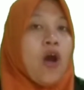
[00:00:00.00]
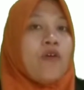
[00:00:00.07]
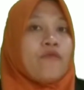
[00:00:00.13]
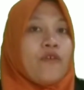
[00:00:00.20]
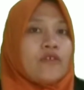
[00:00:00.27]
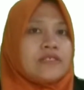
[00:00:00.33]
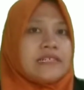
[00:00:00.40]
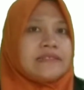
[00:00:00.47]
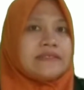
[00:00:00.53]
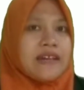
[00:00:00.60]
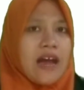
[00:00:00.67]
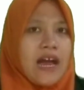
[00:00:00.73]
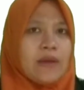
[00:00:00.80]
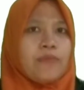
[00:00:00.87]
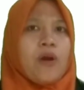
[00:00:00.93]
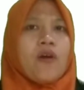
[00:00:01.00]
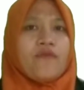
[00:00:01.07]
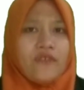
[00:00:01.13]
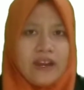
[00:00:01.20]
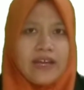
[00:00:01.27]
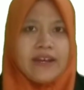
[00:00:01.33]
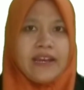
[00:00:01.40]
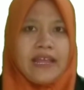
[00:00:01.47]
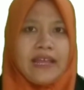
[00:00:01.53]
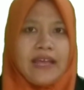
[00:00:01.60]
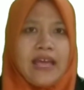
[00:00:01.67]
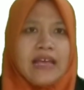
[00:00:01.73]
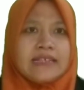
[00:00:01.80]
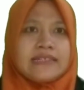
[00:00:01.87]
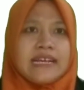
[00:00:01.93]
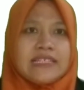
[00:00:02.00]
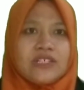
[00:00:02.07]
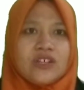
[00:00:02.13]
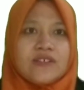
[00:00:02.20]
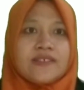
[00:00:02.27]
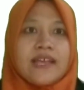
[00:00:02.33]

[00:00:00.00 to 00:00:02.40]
for the type of learning, such as